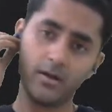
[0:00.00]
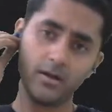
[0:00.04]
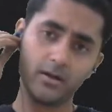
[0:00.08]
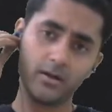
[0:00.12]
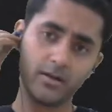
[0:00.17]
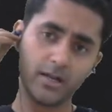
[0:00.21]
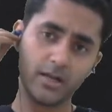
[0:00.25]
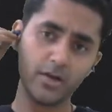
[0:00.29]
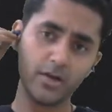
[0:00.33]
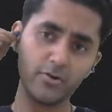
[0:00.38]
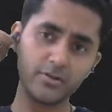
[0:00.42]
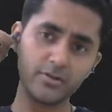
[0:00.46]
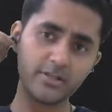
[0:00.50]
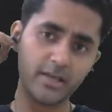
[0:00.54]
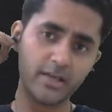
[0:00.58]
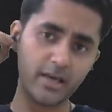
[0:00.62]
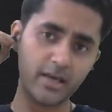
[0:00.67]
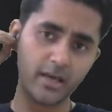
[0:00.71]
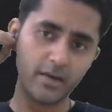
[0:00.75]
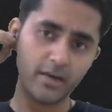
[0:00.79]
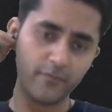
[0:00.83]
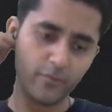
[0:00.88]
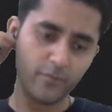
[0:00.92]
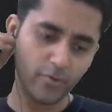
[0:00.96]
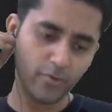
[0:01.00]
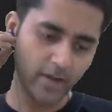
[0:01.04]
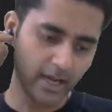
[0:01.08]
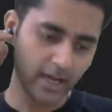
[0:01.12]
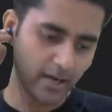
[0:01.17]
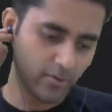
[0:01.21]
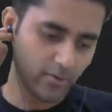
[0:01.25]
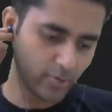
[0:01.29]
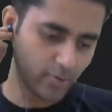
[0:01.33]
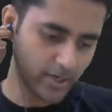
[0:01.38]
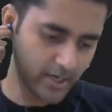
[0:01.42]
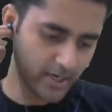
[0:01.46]
Now you see, if you
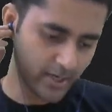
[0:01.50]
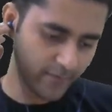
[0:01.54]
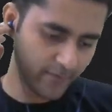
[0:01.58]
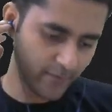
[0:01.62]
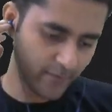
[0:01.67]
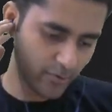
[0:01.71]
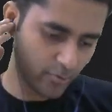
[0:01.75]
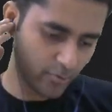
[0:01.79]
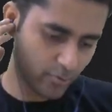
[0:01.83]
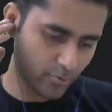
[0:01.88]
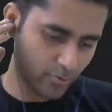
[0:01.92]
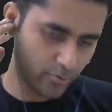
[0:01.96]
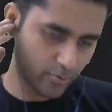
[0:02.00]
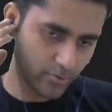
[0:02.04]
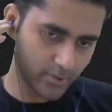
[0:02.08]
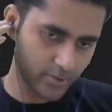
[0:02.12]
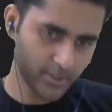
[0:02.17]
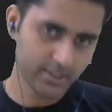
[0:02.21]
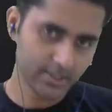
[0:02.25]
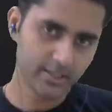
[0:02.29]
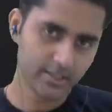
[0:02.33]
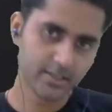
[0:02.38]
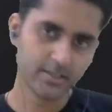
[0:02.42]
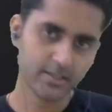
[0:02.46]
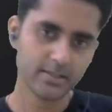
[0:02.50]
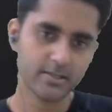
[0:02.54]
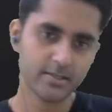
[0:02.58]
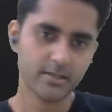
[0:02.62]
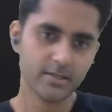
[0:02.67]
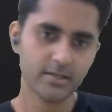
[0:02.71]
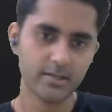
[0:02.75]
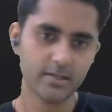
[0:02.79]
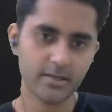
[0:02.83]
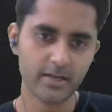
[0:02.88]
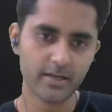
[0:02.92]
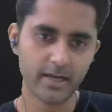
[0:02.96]
calculate, if you just
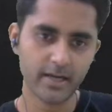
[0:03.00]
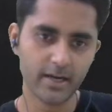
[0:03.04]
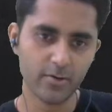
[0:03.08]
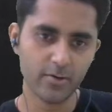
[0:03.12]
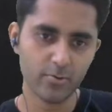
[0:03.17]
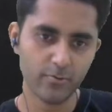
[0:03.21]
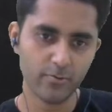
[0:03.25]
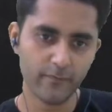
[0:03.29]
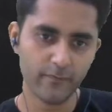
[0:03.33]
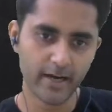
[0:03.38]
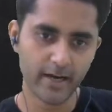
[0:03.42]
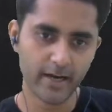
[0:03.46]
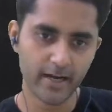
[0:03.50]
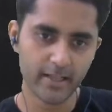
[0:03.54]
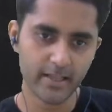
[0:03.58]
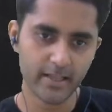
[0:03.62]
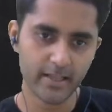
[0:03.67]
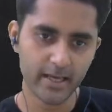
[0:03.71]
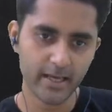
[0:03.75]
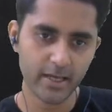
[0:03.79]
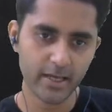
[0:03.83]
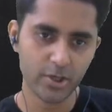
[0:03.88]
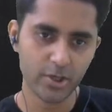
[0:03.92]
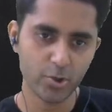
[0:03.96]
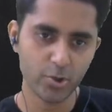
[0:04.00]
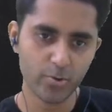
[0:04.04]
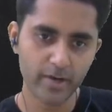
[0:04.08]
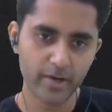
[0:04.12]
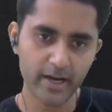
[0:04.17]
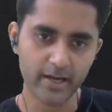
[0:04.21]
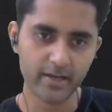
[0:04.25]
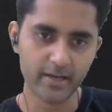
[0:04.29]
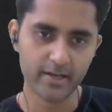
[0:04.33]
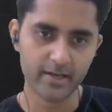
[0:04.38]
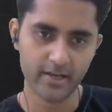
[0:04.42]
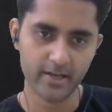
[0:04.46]
try to find the
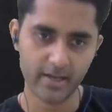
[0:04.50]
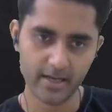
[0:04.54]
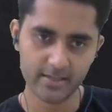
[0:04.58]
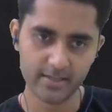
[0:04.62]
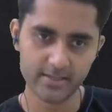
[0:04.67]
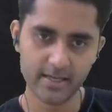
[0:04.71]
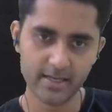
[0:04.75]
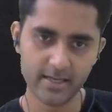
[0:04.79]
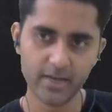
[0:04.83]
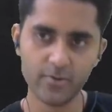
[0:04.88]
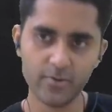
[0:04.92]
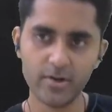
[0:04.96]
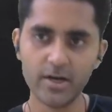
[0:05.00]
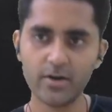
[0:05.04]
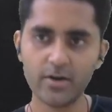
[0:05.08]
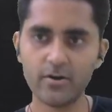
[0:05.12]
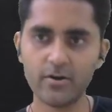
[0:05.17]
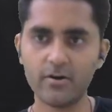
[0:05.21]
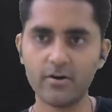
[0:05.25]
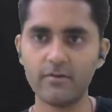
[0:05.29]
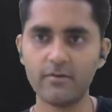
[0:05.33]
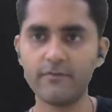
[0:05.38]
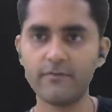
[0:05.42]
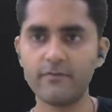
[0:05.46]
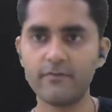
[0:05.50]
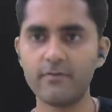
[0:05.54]
unit, SI unit of